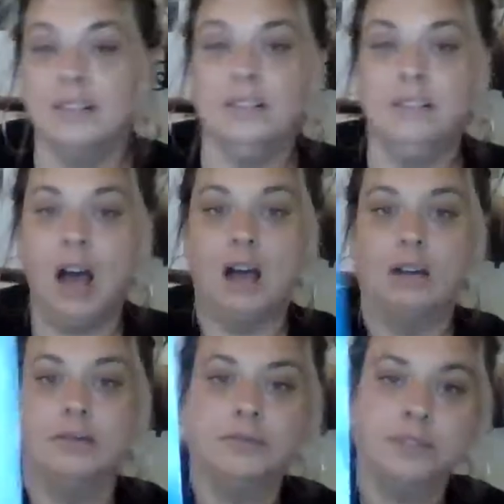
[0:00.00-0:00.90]

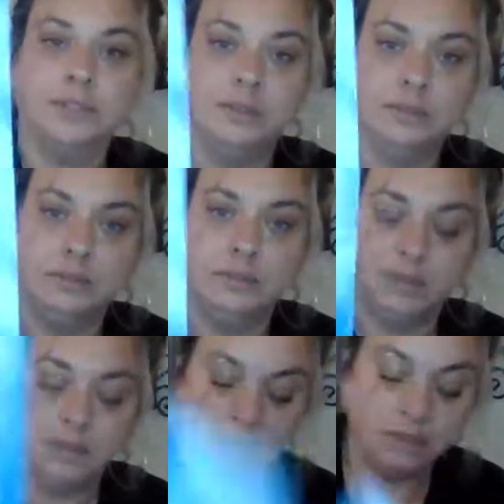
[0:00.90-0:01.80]
Love.
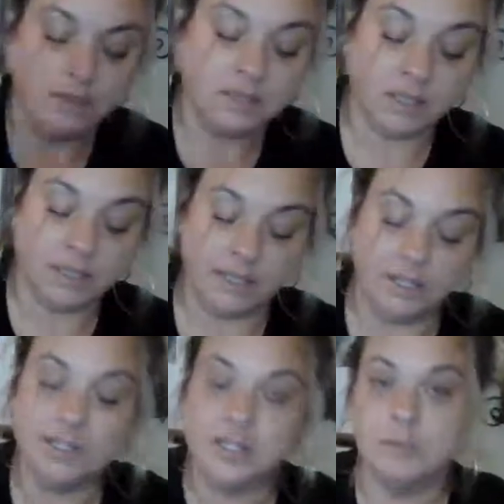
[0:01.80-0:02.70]

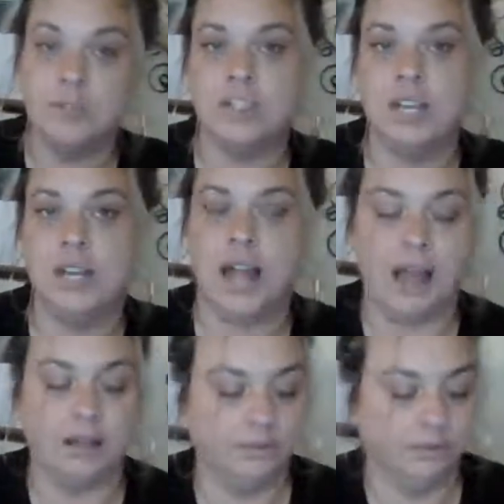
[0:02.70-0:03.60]
Clear some shit
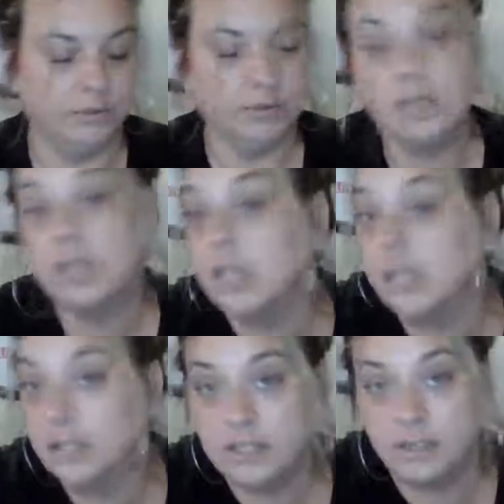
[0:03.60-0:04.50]
out.
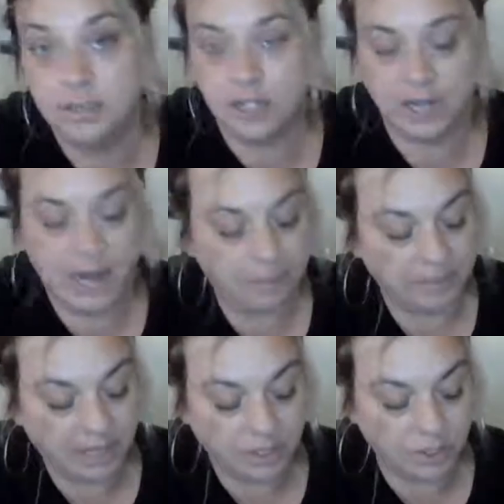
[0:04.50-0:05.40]
Clear some shit out,
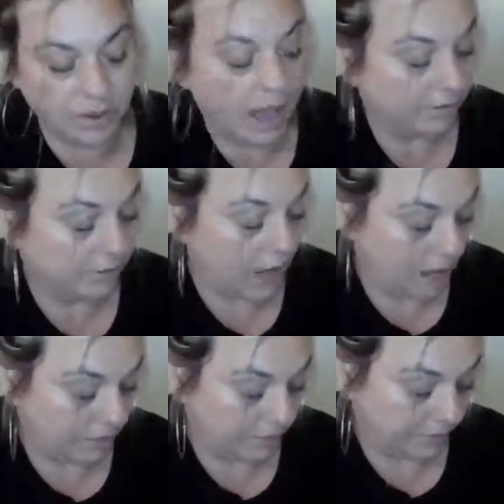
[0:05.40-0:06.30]
because you have
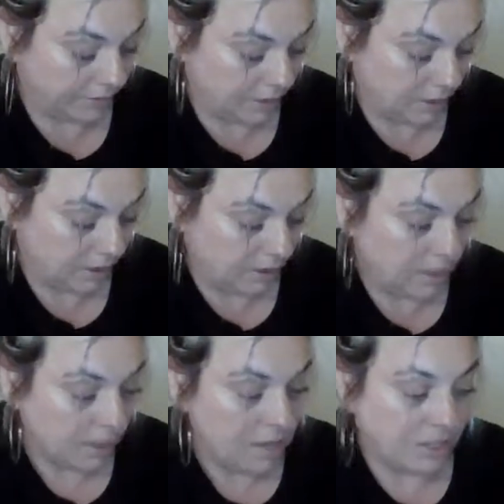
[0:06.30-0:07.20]
love.
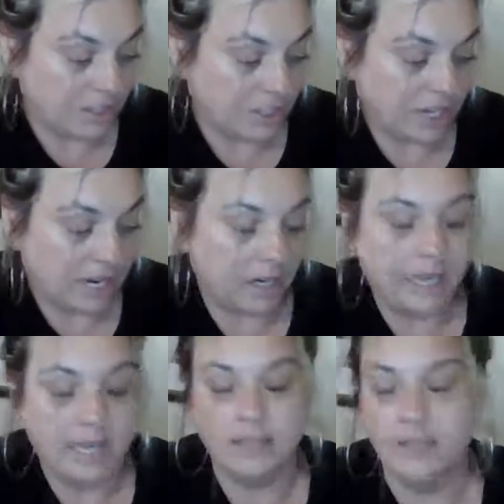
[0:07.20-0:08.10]
The
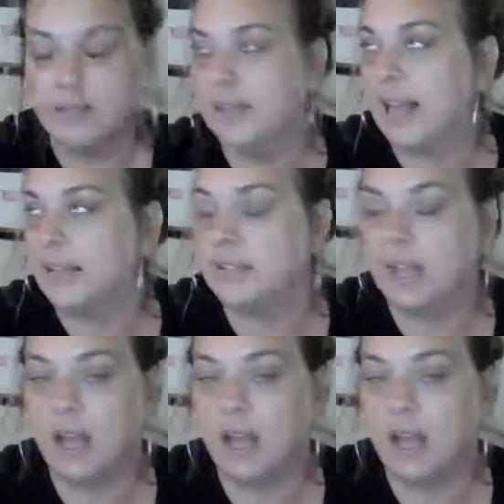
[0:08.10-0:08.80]
Chariot. That's